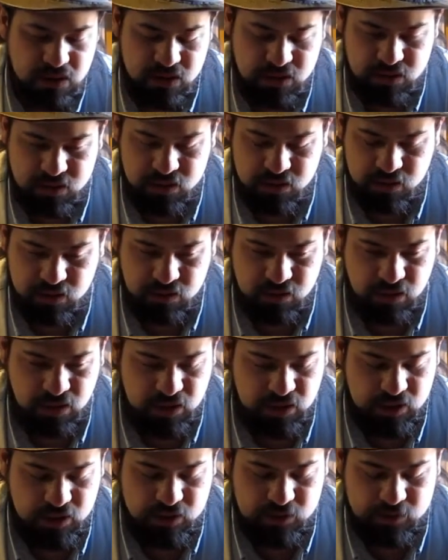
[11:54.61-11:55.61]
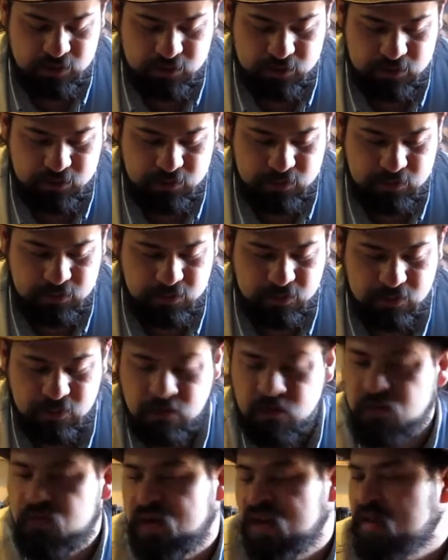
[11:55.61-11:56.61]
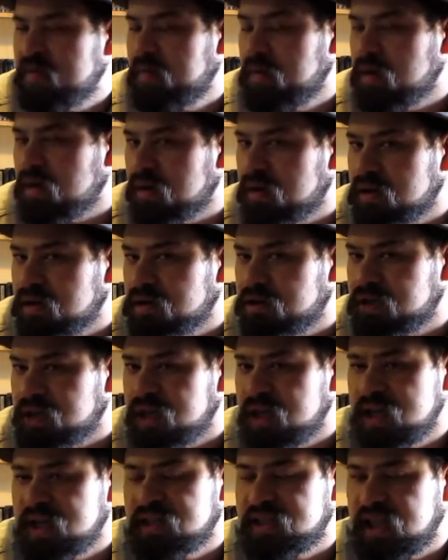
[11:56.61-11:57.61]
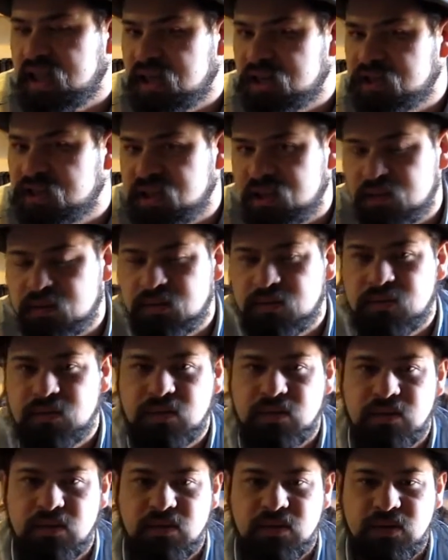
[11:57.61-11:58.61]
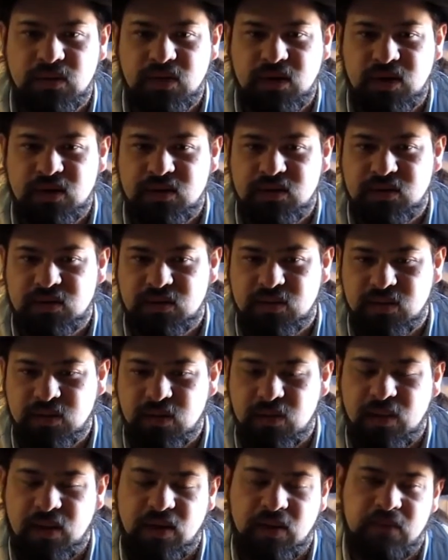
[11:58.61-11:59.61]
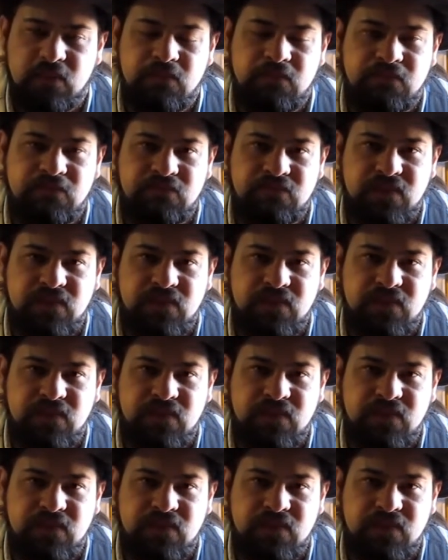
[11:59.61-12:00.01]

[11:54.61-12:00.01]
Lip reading: So, go to Facebook, Shin Hiasashi, and just learn about him.